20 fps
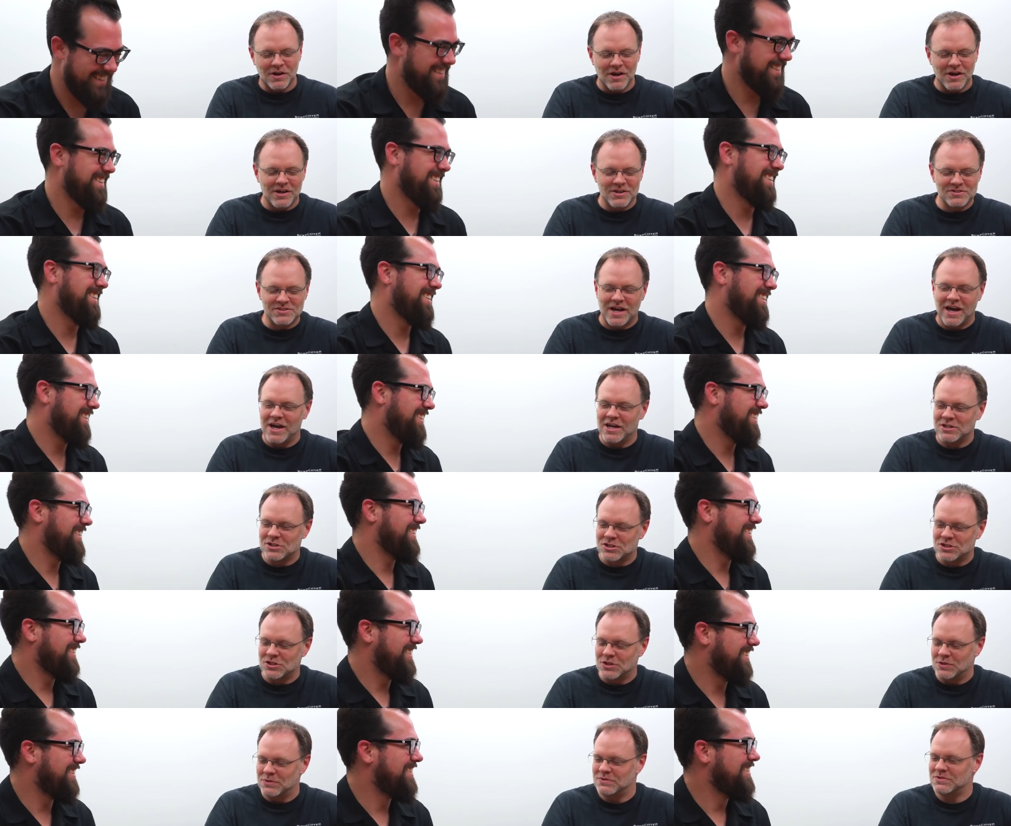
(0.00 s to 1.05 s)
Speaker 1: because I
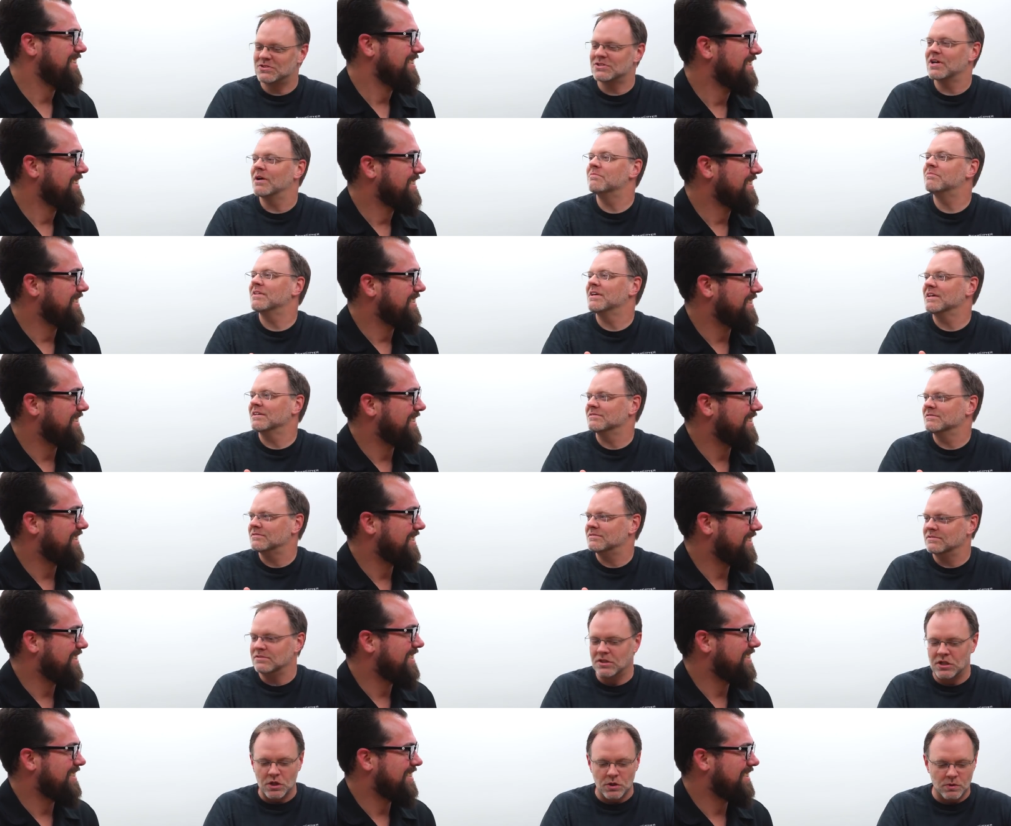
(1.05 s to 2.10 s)
shoot
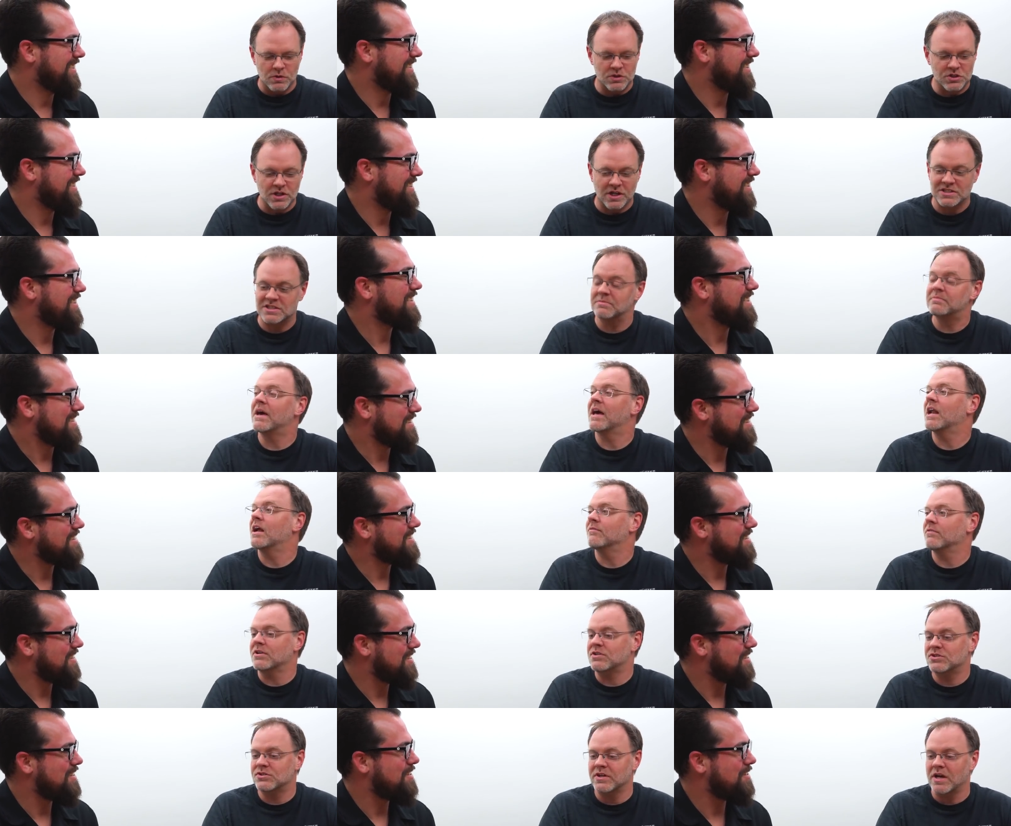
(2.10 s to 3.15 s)
something new just
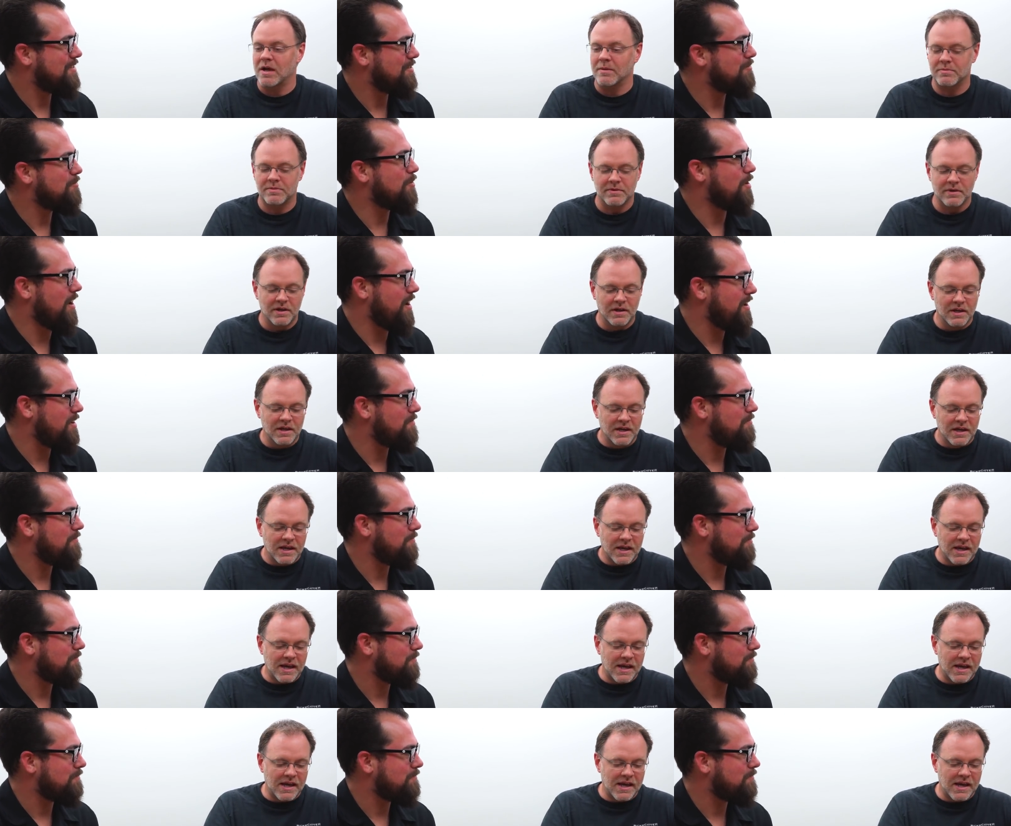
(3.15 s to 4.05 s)
about every trip. Right.